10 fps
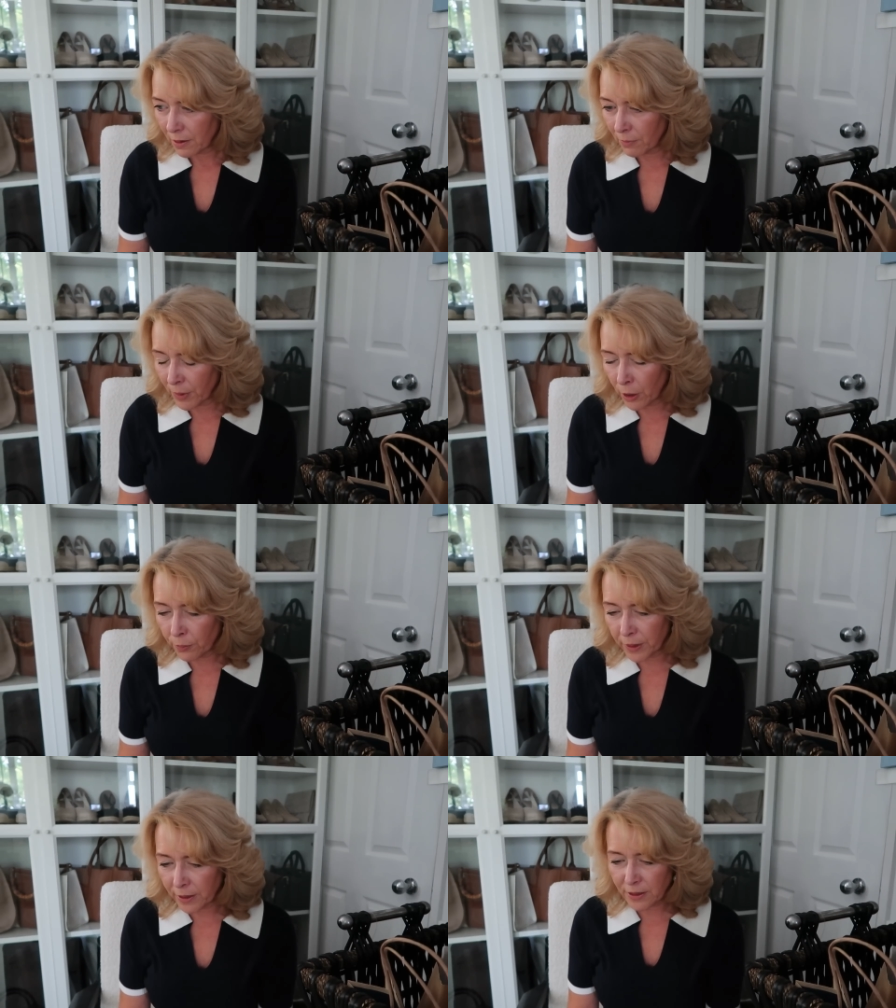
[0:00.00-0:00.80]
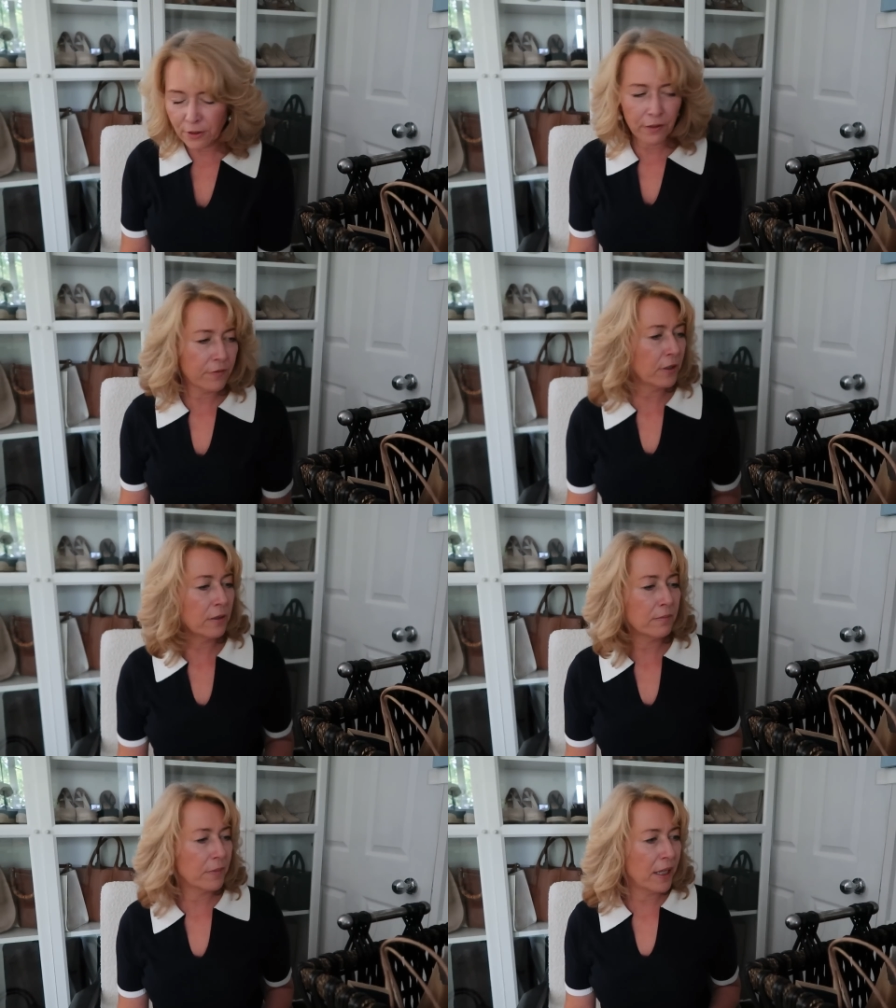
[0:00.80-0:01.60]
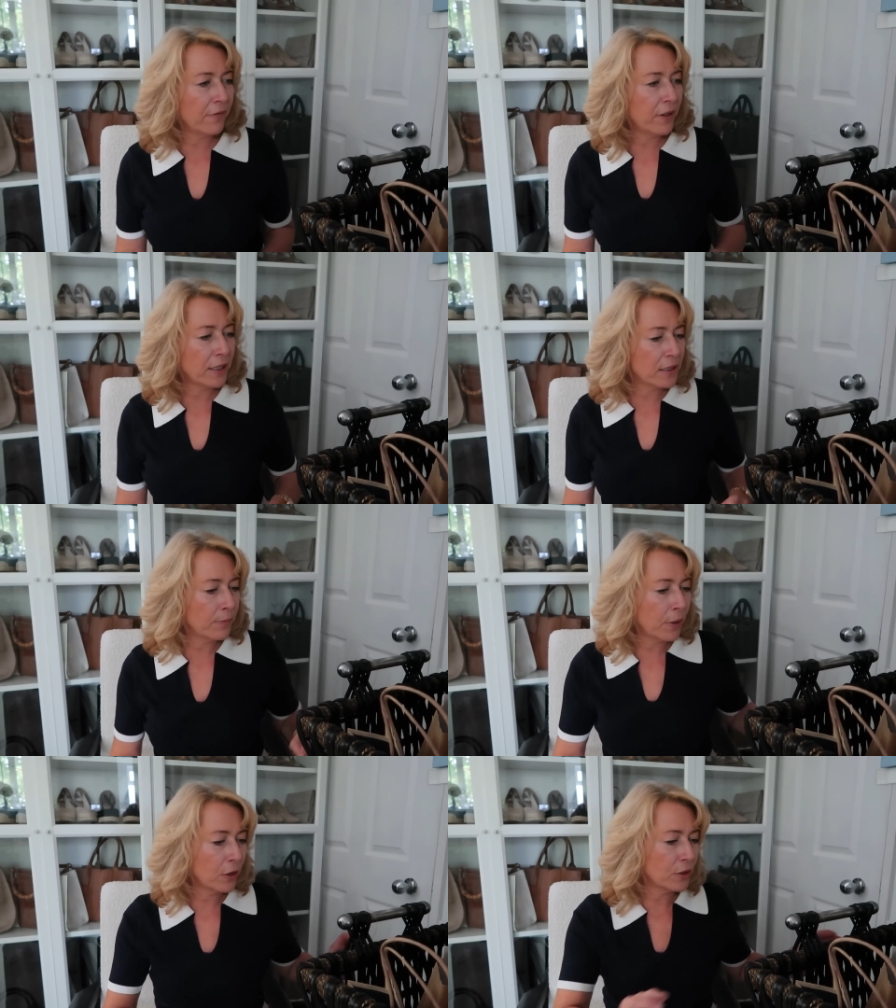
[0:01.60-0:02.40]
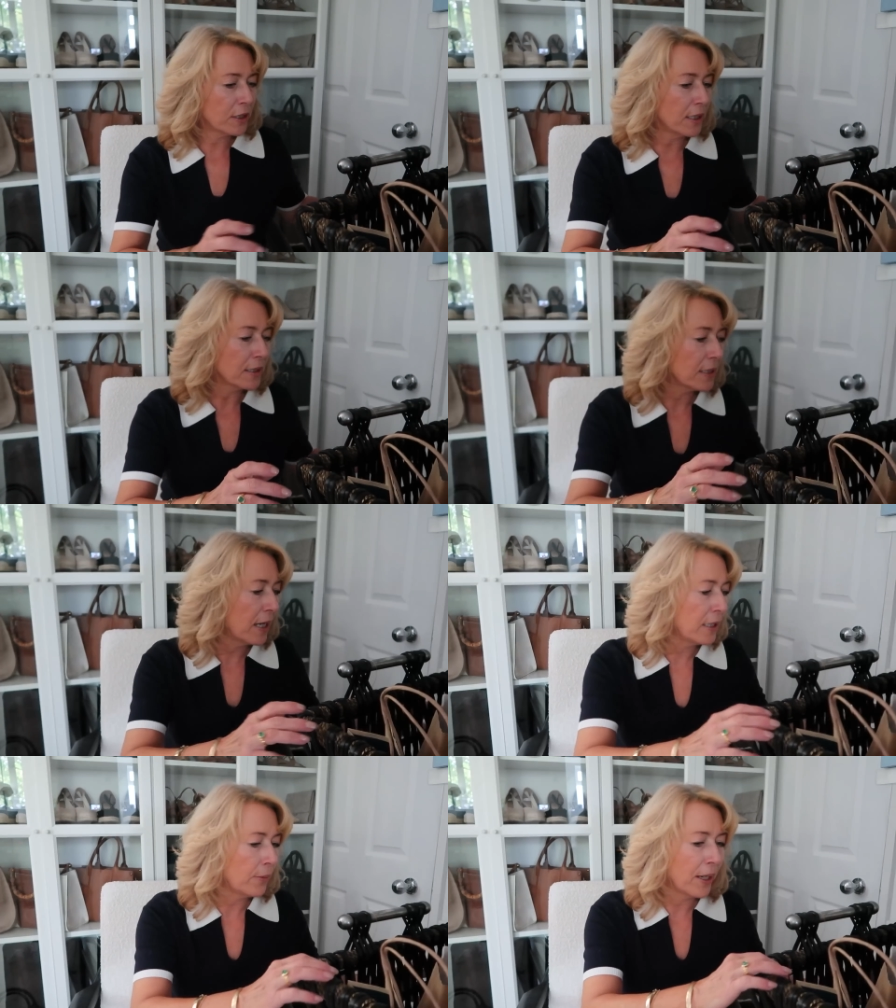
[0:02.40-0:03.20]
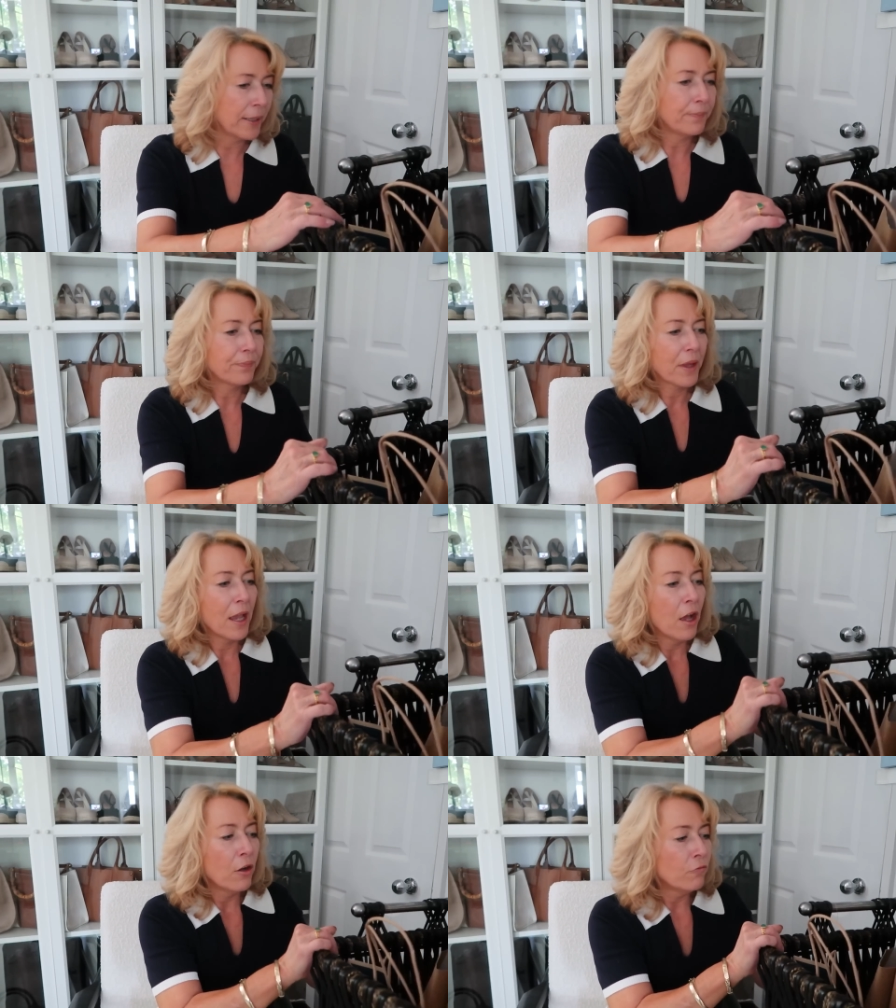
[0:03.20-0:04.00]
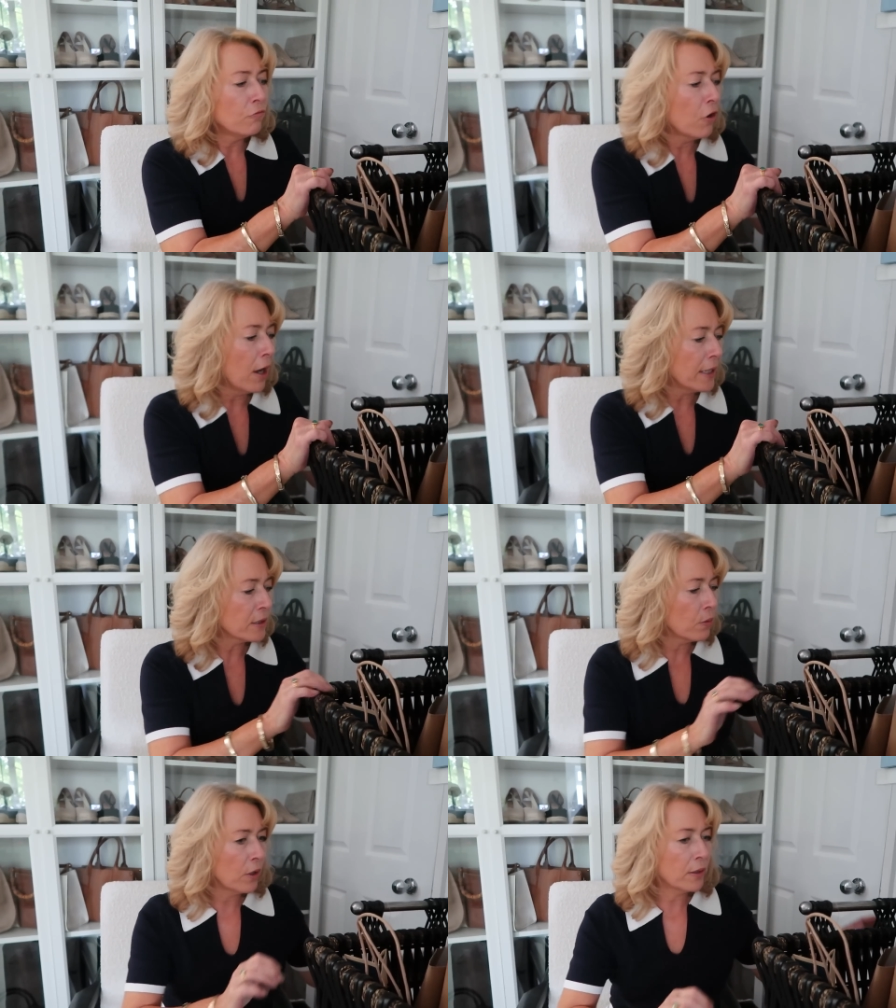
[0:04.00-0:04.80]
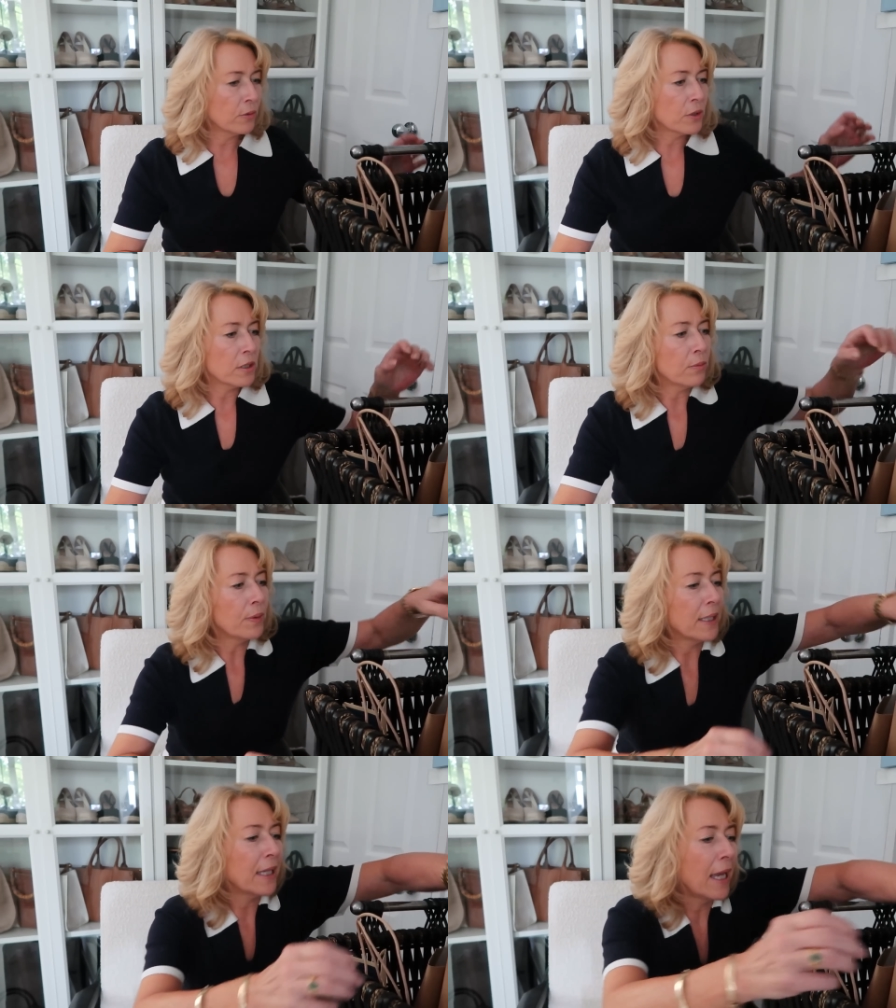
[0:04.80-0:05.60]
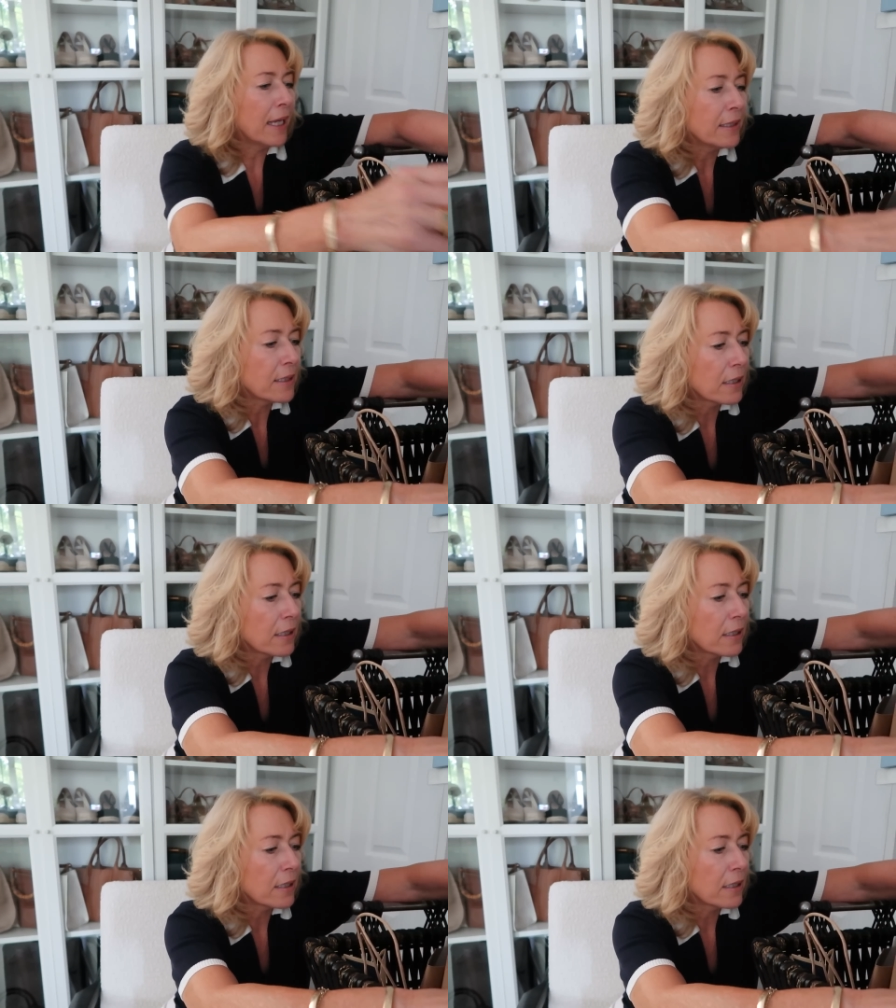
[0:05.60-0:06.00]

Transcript: I'm hoping I don't have to have antibiotics. Anyway, right, what else did we get?